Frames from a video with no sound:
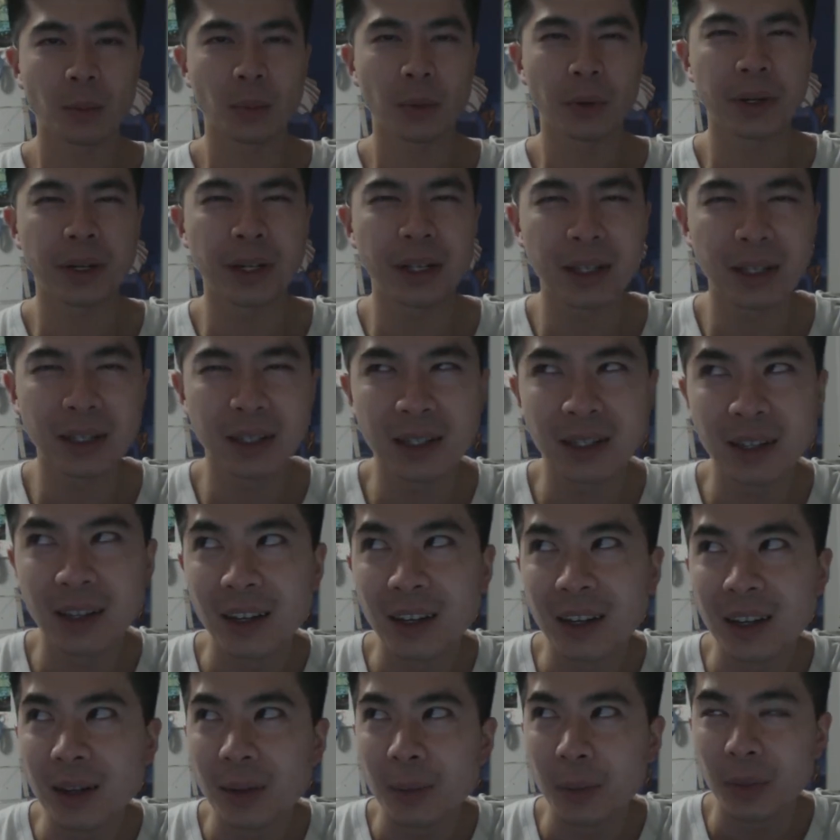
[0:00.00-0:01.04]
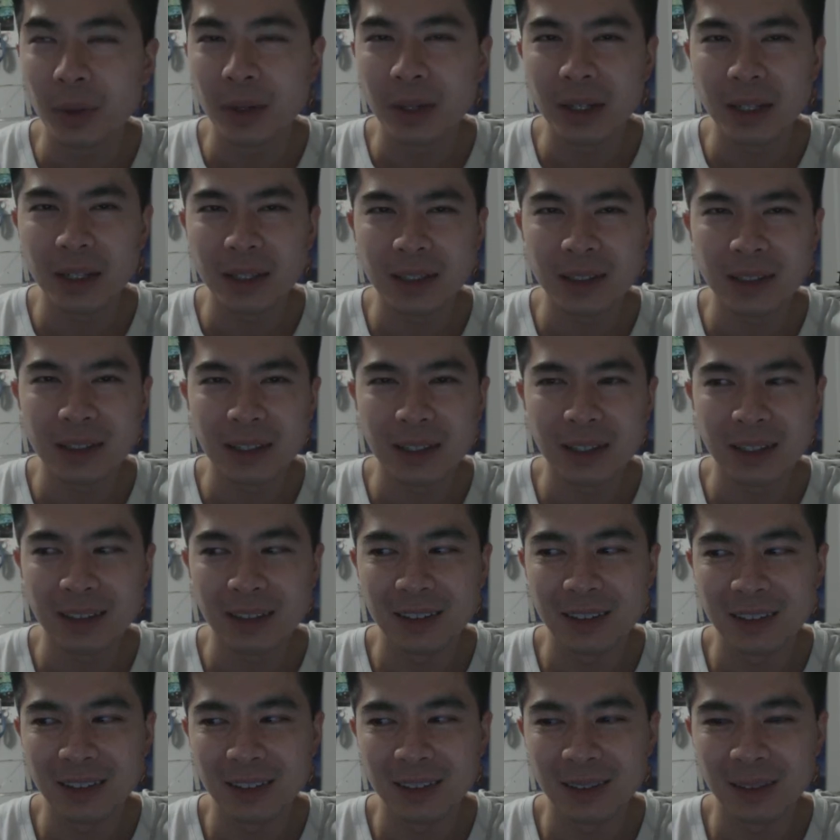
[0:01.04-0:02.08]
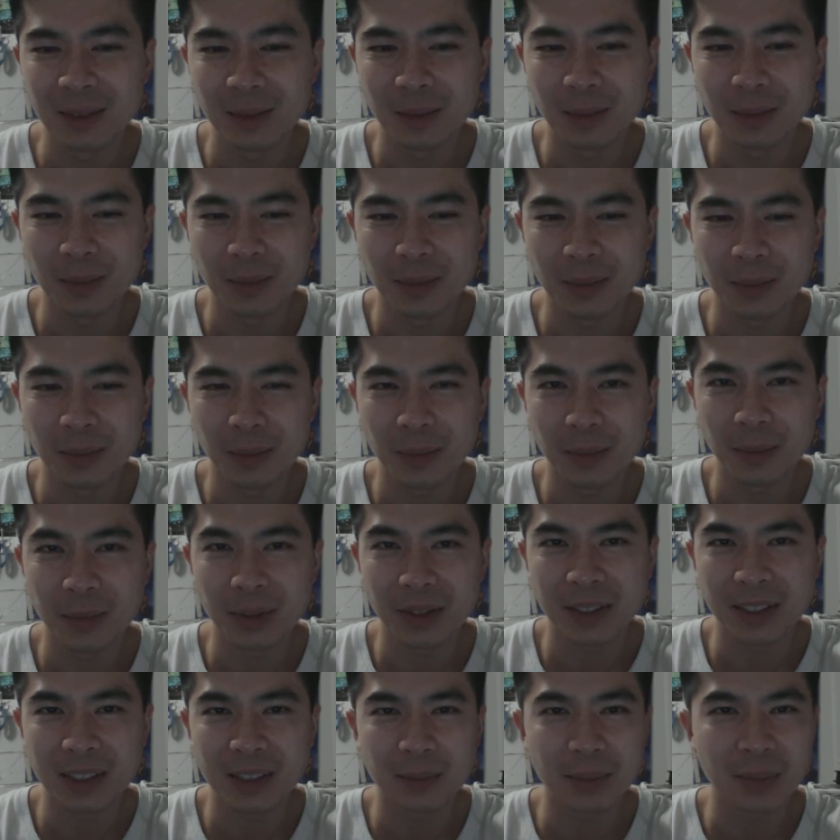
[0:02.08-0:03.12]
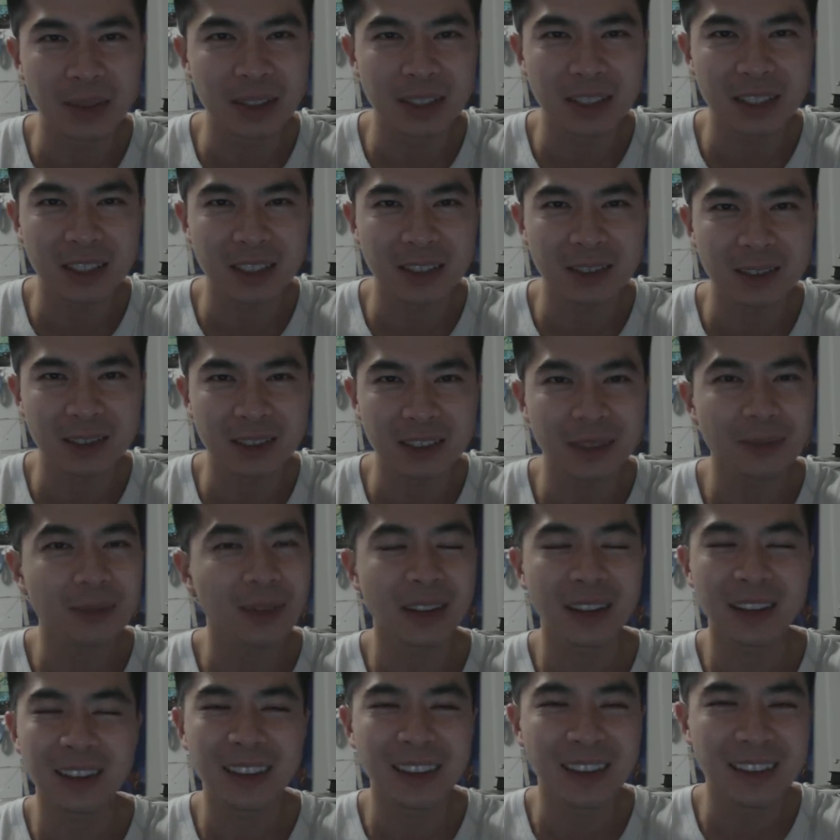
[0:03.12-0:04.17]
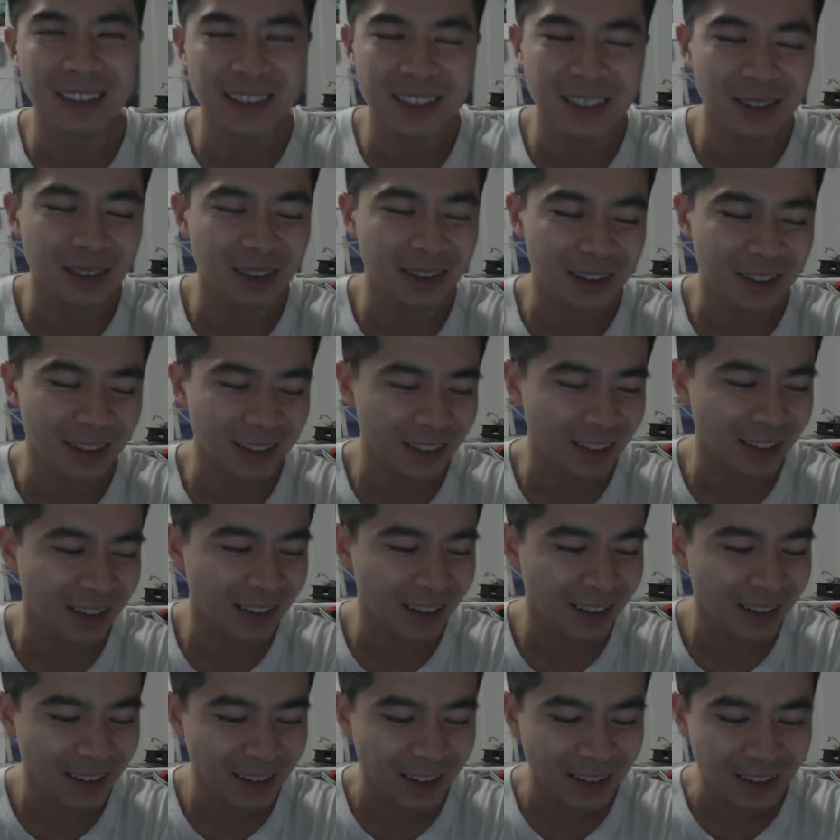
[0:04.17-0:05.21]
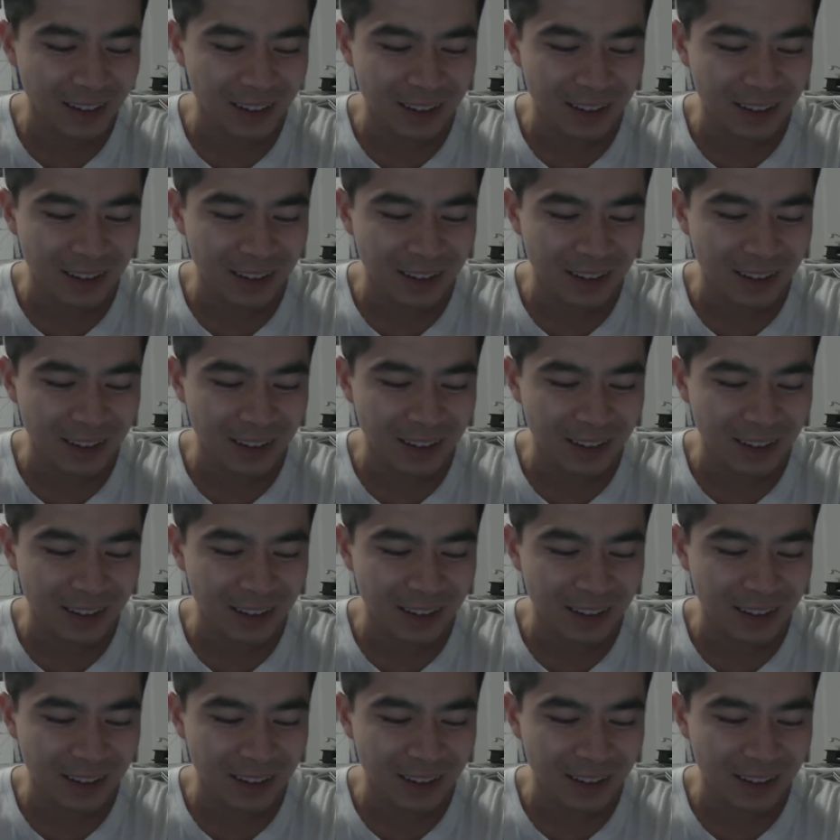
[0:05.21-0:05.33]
Predisposition or something like that, something like that.